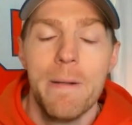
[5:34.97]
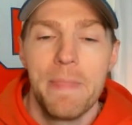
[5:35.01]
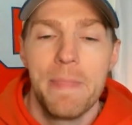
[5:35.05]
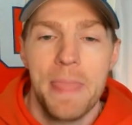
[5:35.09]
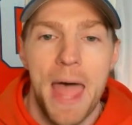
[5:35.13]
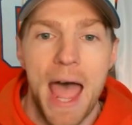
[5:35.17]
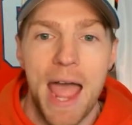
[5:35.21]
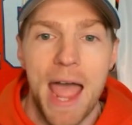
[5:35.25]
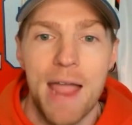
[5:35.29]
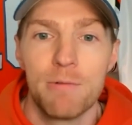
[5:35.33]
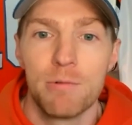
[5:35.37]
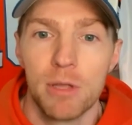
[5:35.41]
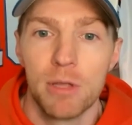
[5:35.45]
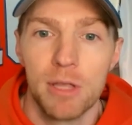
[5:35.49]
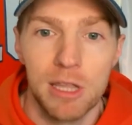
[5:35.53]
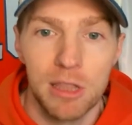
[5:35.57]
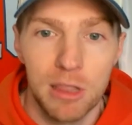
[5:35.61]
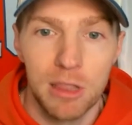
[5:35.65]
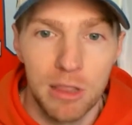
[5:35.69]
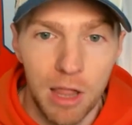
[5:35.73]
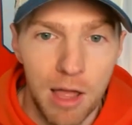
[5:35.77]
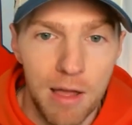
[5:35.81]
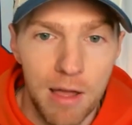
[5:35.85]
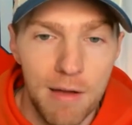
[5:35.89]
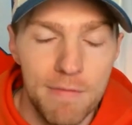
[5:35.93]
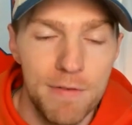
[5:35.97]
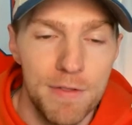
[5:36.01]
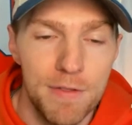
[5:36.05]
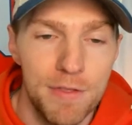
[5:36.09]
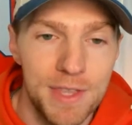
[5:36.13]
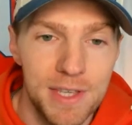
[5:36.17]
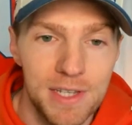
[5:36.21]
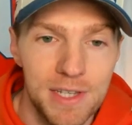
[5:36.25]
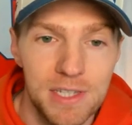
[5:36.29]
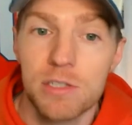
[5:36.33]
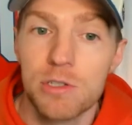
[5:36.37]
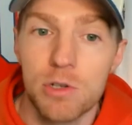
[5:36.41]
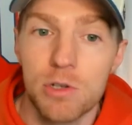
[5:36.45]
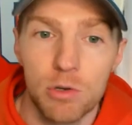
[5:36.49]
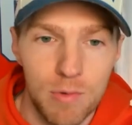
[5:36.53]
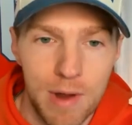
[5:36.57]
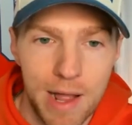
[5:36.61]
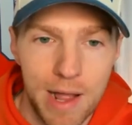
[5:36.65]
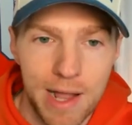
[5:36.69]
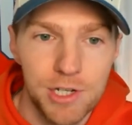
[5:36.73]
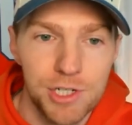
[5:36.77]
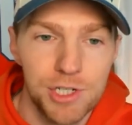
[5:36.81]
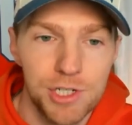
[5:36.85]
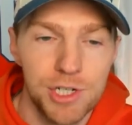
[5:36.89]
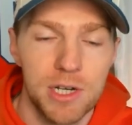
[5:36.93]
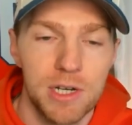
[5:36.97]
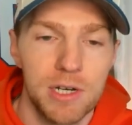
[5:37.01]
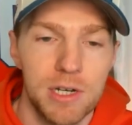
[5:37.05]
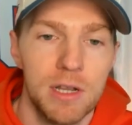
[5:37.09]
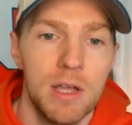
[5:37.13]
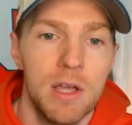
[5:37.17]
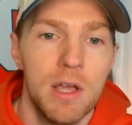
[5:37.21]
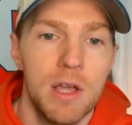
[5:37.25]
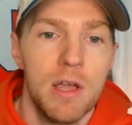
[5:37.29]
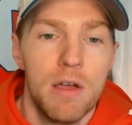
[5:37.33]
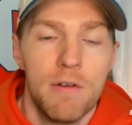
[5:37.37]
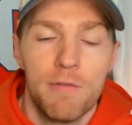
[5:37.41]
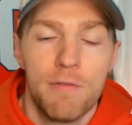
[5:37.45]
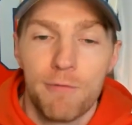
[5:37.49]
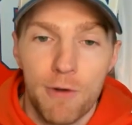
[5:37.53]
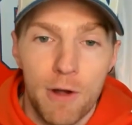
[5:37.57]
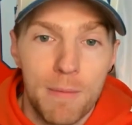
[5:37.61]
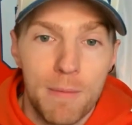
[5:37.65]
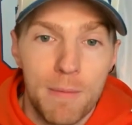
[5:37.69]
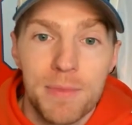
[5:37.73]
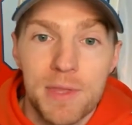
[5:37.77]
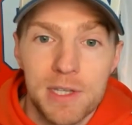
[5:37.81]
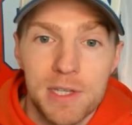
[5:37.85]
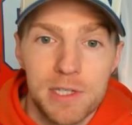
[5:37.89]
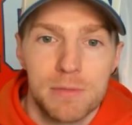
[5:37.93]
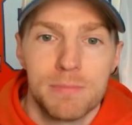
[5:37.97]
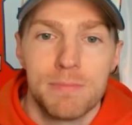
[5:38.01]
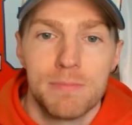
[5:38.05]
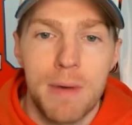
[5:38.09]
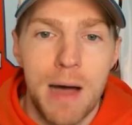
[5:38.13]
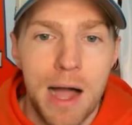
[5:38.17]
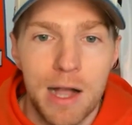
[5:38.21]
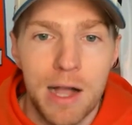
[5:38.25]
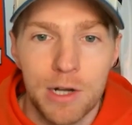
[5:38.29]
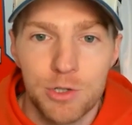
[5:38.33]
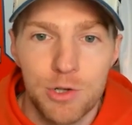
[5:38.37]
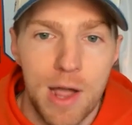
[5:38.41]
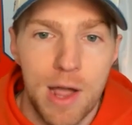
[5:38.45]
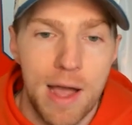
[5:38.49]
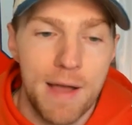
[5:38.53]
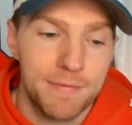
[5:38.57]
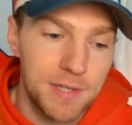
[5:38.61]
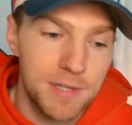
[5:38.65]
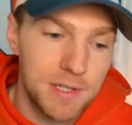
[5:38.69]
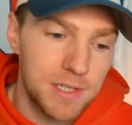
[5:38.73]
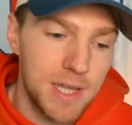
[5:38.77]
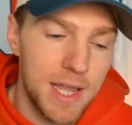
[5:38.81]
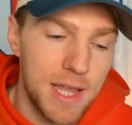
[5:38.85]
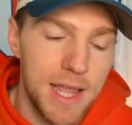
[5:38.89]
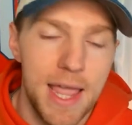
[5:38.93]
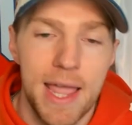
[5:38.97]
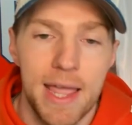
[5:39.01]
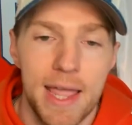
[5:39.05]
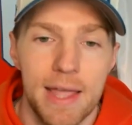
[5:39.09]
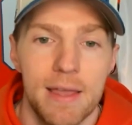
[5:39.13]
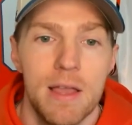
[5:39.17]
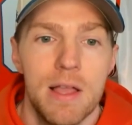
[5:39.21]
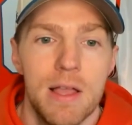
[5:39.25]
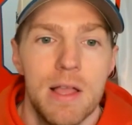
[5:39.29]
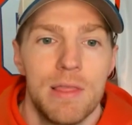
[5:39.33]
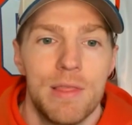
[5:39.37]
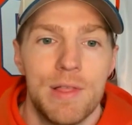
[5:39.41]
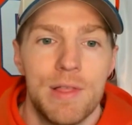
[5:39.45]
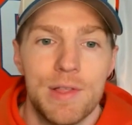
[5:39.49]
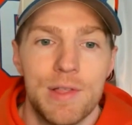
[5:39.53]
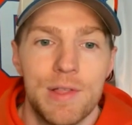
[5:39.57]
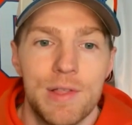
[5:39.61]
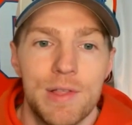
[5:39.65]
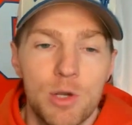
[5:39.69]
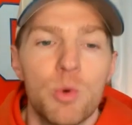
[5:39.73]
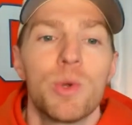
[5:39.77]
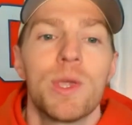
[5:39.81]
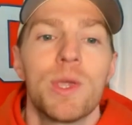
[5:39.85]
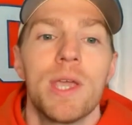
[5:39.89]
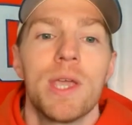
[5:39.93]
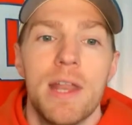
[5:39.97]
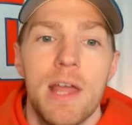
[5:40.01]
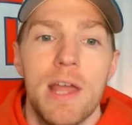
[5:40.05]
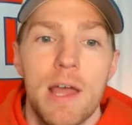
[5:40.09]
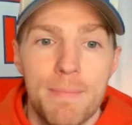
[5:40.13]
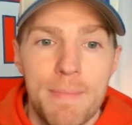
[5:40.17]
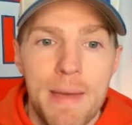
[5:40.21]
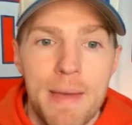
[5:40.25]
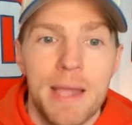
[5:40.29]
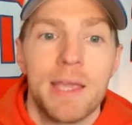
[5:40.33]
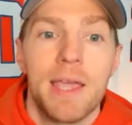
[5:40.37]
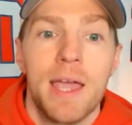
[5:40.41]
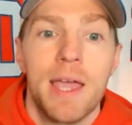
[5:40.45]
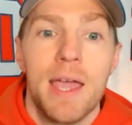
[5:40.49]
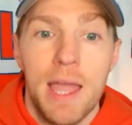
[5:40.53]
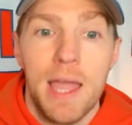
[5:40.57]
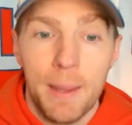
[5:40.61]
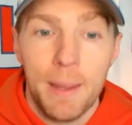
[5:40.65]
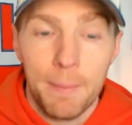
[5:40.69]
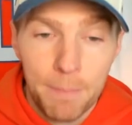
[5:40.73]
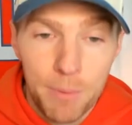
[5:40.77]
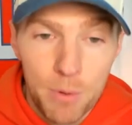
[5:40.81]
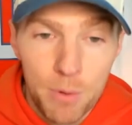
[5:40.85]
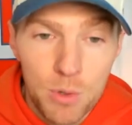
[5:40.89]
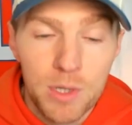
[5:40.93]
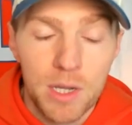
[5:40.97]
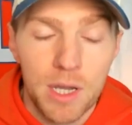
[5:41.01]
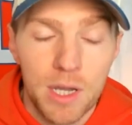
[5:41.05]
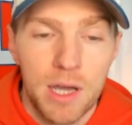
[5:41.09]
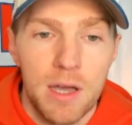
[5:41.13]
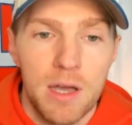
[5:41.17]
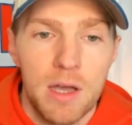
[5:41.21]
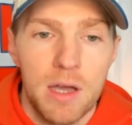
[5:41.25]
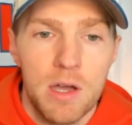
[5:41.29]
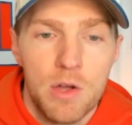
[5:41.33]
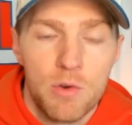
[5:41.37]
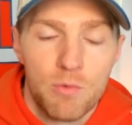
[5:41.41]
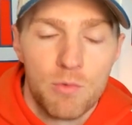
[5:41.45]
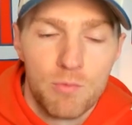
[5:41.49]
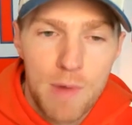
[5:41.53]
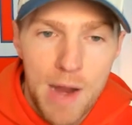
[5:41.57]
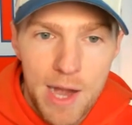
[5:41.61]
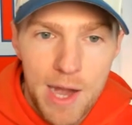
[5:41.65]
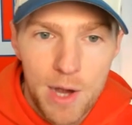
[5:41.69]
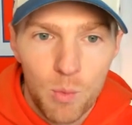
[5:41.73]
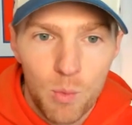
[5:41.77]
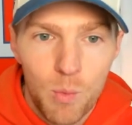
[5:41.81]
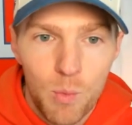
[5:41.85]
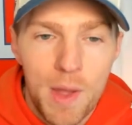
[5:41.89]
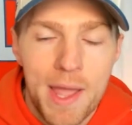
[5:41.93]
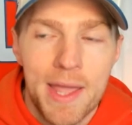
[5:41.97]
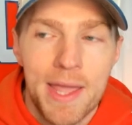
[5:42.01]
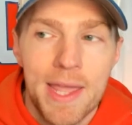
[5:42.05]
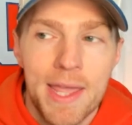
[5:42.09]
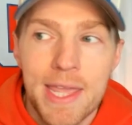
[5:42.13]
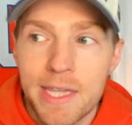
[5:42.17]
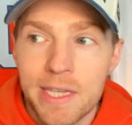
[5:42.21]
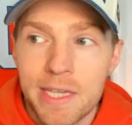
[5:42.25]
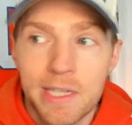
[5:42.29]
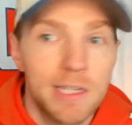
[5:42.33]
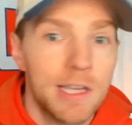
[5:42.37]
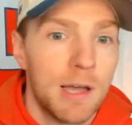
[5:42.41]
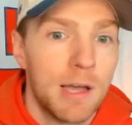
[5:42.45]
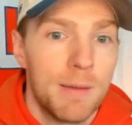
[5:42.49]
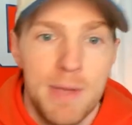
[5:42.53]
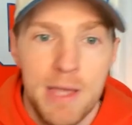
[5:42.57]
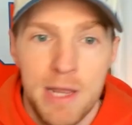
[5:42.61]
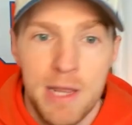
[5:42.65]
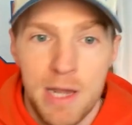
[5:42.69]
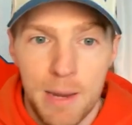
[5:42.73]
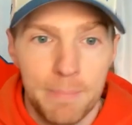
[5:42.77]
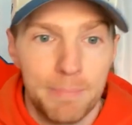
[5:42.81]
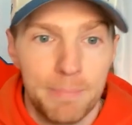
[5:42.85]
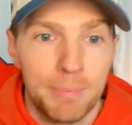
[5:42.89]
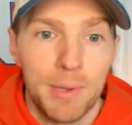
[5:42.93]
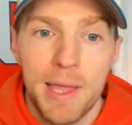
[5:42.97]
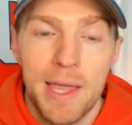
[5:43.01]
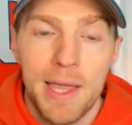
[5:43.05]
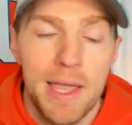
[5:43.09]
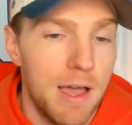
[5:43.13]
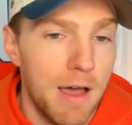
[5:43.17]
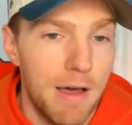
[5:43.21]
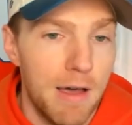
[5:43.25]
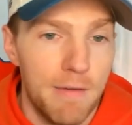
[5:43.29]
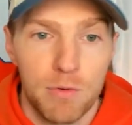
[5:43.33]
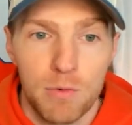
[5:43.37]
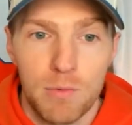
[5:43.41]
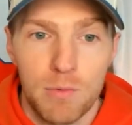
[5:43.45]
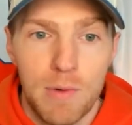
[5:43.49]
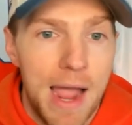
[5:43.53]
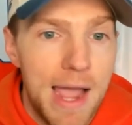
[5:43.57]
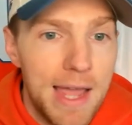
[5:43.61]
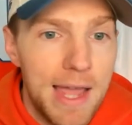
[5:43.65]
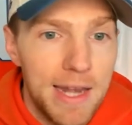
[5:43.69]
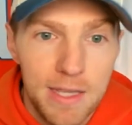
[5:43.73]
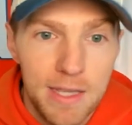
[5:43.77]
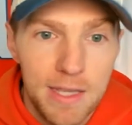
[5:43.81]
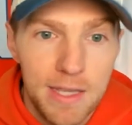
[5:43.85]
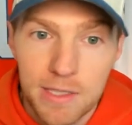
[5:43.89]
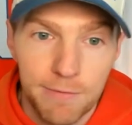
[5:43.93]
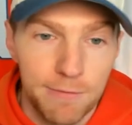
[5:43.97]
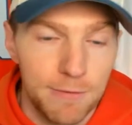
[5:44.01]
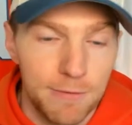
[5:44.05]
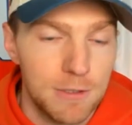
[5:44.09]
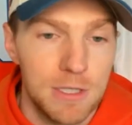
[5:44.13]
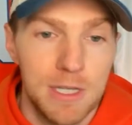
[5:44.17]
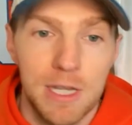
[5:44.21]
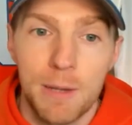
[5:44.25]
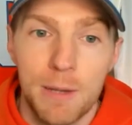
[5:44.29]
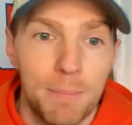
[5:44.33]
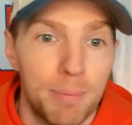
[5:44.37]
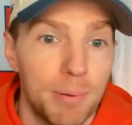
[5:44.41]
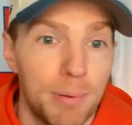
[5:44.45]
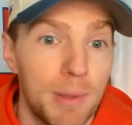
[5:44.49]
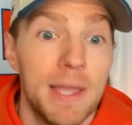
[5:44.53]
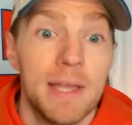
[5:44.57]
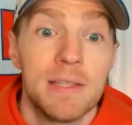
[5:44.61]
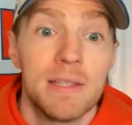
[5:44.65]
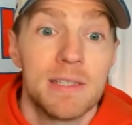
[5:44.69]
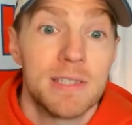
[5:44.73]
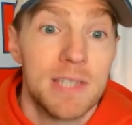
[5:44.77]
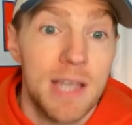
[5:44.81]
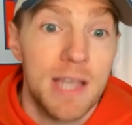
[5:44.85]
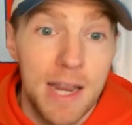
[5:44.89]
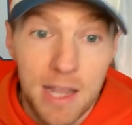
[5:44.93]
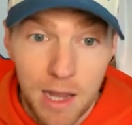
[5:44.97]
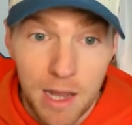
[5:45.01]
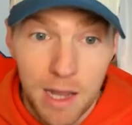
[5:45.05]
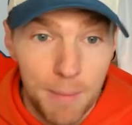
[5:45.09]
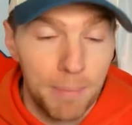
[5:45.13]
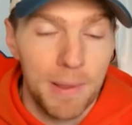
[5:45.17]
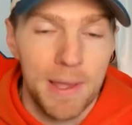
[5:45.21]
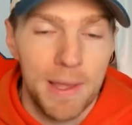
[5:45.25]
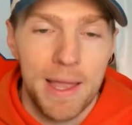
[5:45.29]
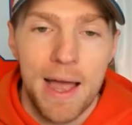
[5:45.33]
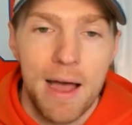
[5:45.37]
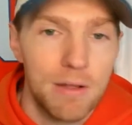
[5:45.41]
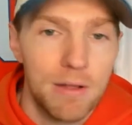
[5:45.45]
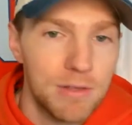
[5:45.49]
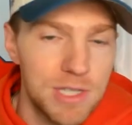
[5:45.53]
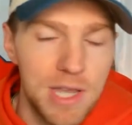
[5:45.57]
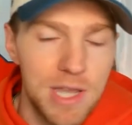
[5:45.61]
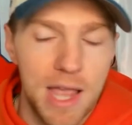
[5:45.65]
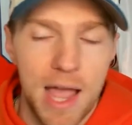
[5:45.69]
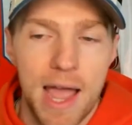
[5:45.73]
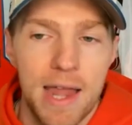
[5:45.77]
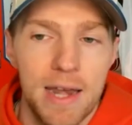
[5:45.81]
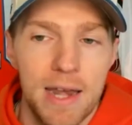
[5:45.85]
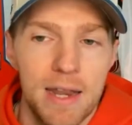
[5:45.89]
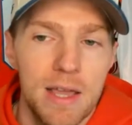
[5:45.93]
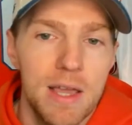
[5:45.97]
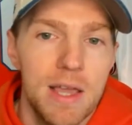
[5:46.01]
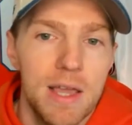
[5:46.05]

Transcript: I really love this direction from this mock draft to say, hey, let's go get Emeka Egbuka right away. He can come in and play a variety of different. He can play inside. He could play outside.